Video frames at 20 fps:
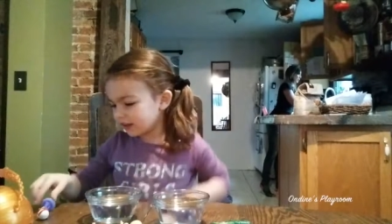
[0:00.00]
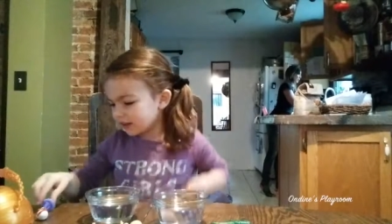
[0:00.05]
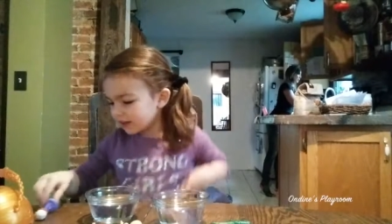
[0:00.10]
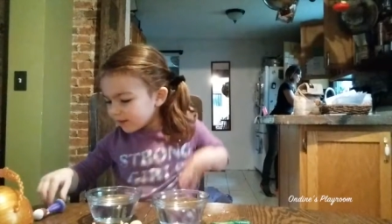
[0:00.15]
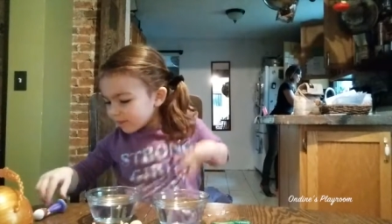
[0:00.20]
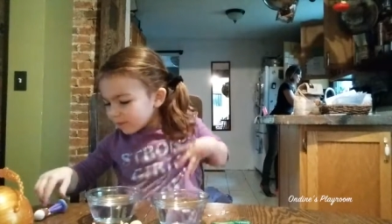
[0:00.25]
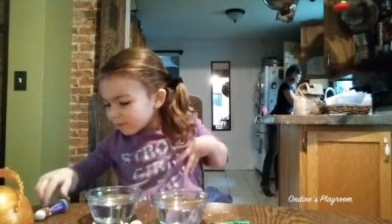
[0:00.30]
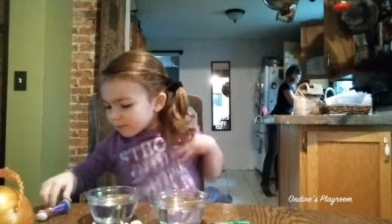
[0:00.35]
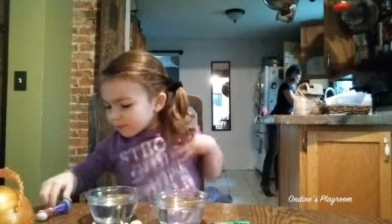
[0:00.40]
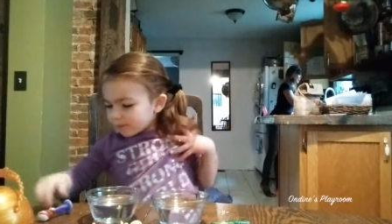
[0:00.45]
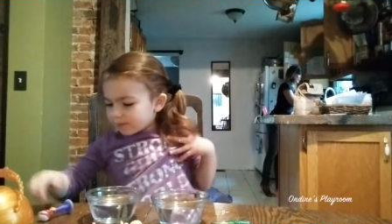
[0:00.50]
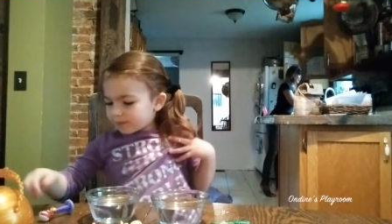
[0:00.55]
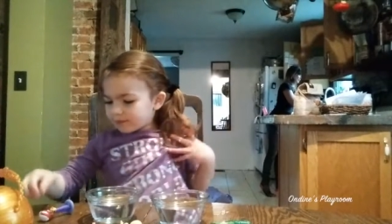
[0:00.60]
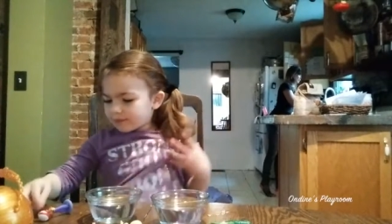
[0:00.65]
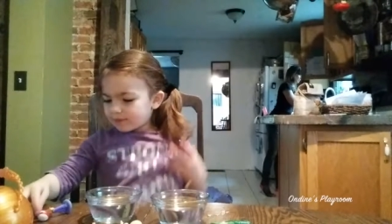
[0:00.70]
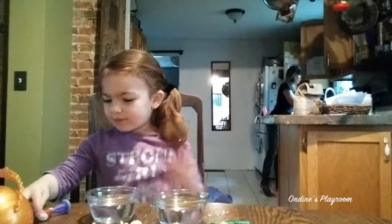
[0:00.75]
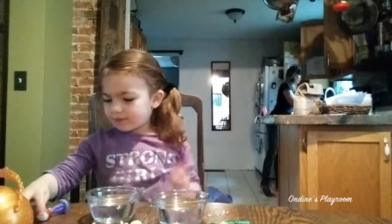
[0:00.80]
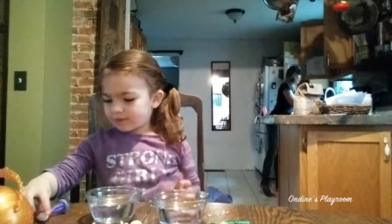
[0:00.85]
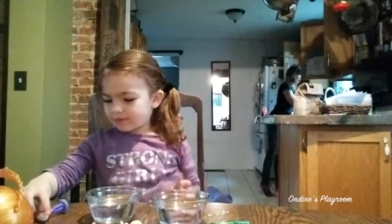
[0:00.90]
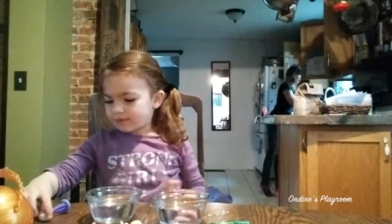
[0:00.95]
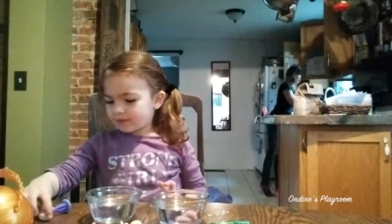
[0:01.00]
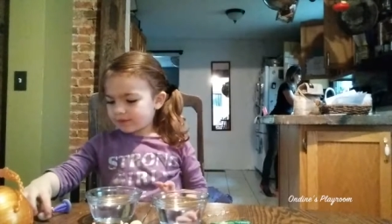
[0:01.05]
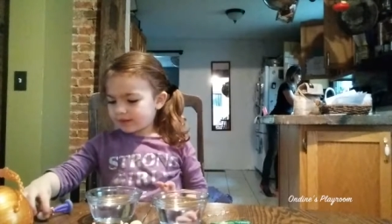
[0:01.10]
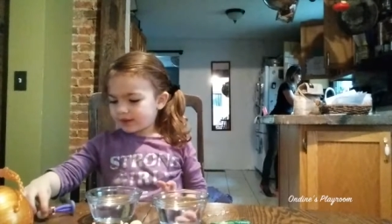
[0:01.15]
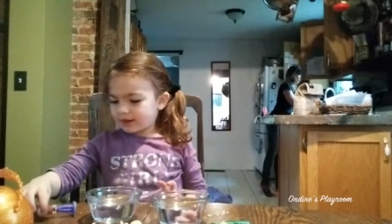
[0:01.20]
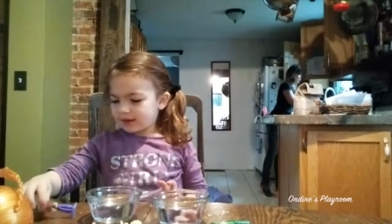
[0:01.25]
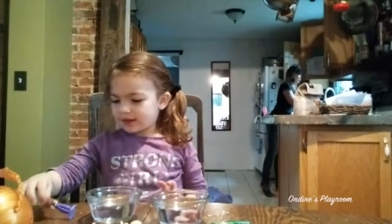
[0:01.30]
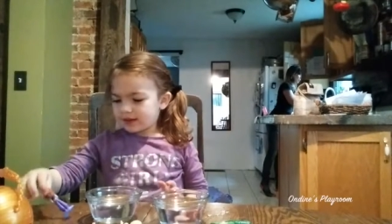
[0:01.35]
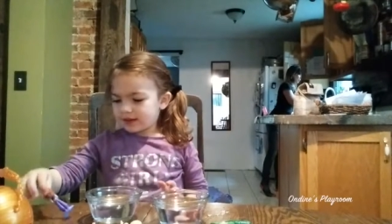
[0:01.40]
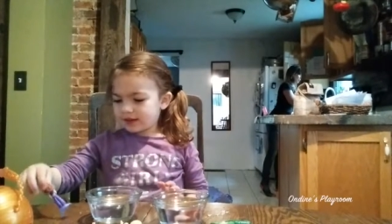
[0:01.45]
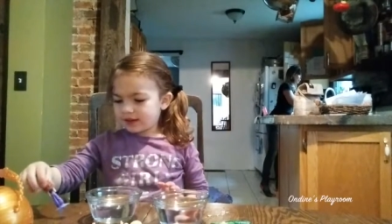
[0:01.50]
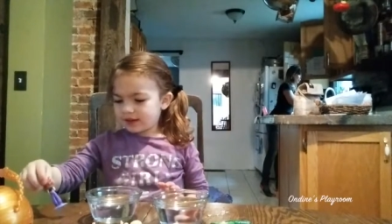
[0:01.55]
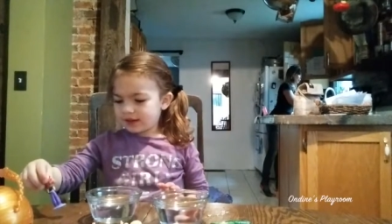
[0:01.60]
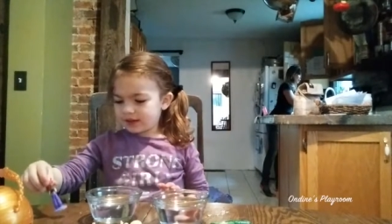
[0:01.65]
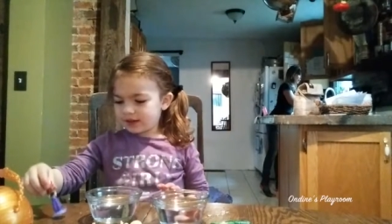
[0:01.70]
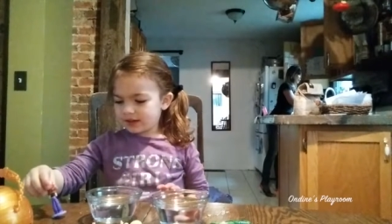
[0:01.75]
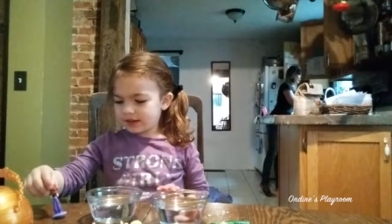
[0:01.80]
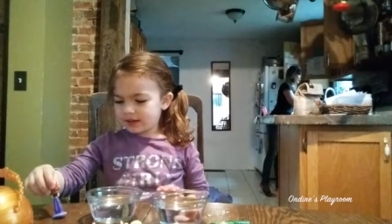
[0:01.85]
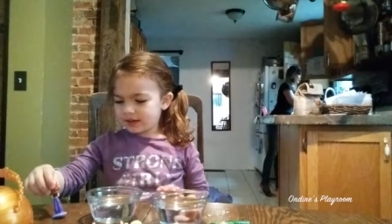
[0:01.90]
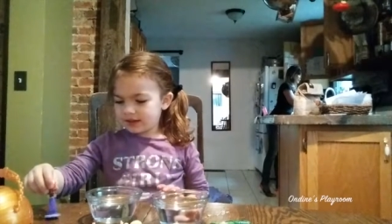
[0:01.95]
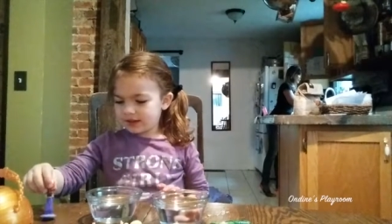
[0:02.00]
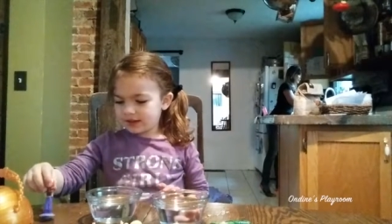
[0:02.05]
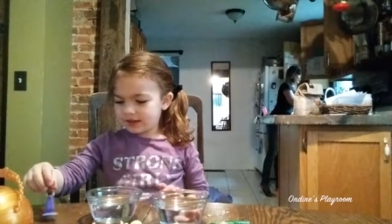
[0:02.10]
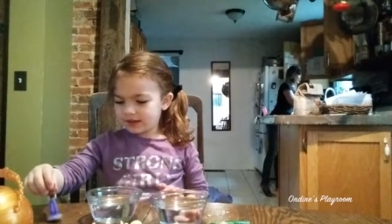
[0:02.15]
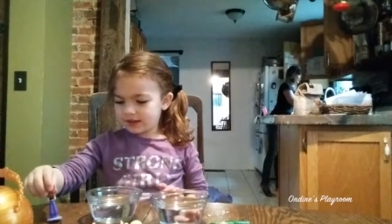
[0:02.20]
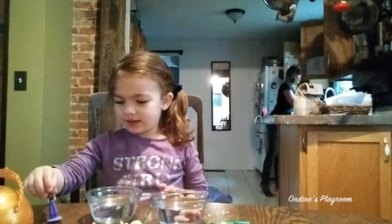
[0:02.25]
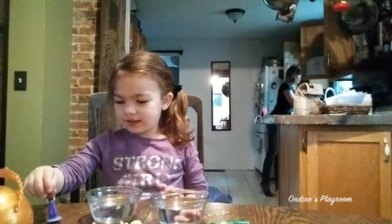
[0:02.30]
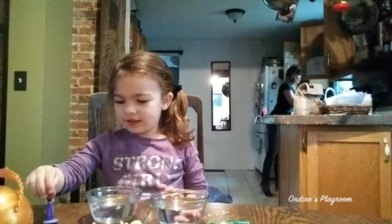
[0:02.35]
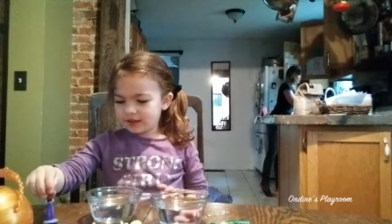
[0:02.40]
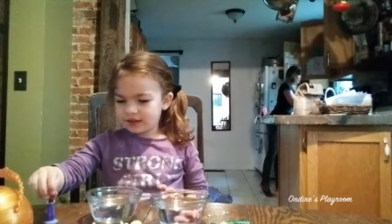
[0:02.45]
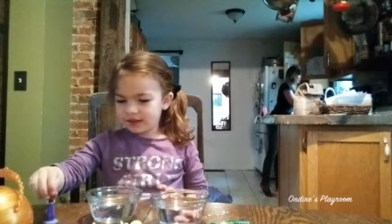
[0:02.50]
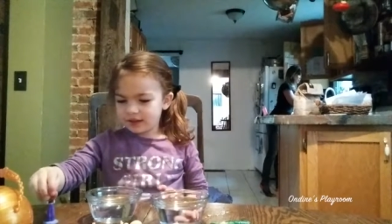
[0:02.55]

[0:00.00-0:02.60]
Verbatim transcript: And plus my one worm is?